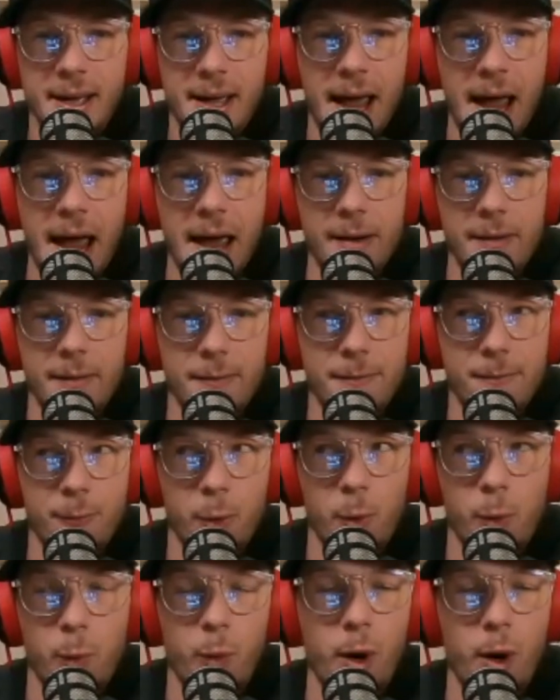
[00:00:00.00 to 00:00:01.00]
And
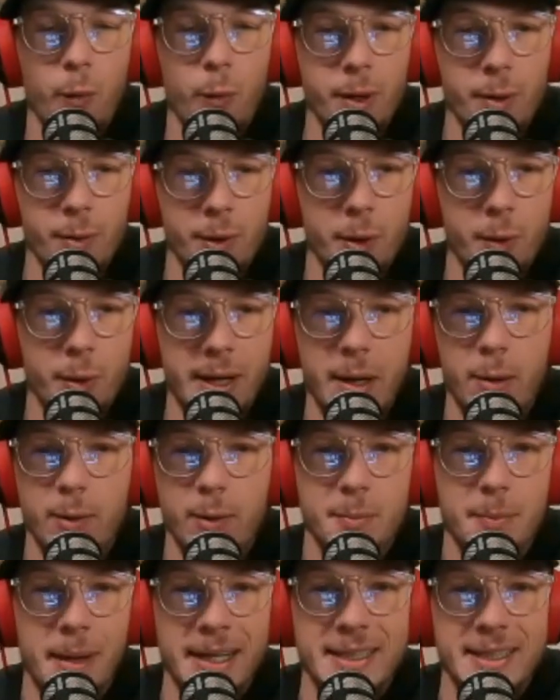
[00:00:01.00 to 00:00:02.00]
for what we were doing, it
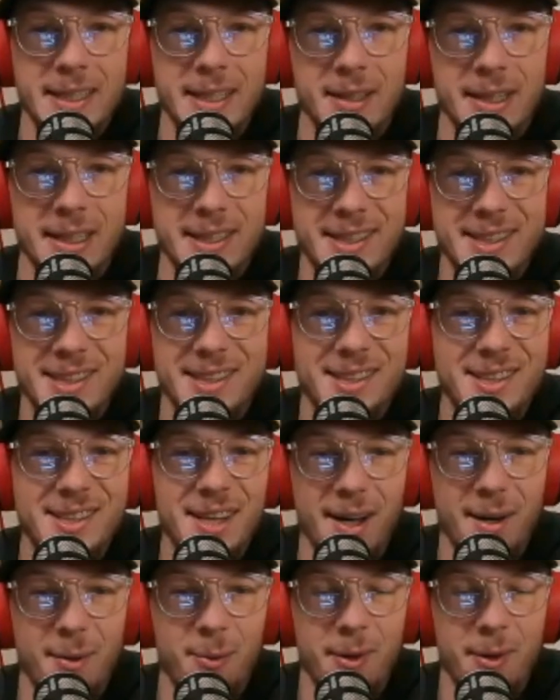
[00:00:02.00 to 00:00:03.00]
was basically
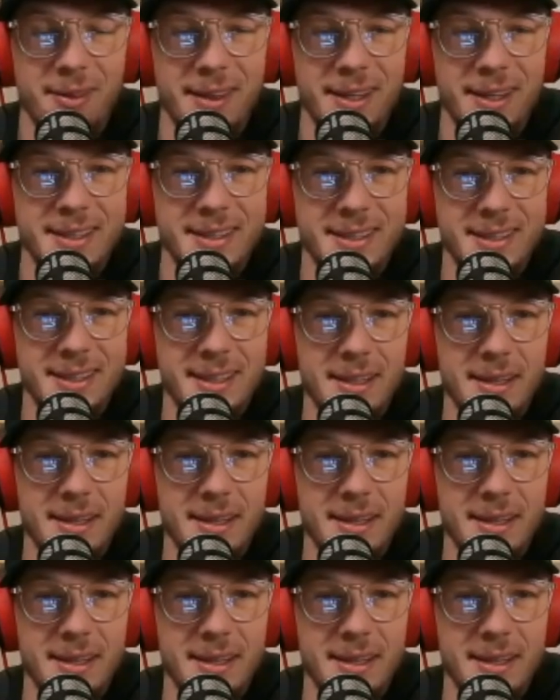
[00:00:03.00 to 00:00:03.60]
stuck with this,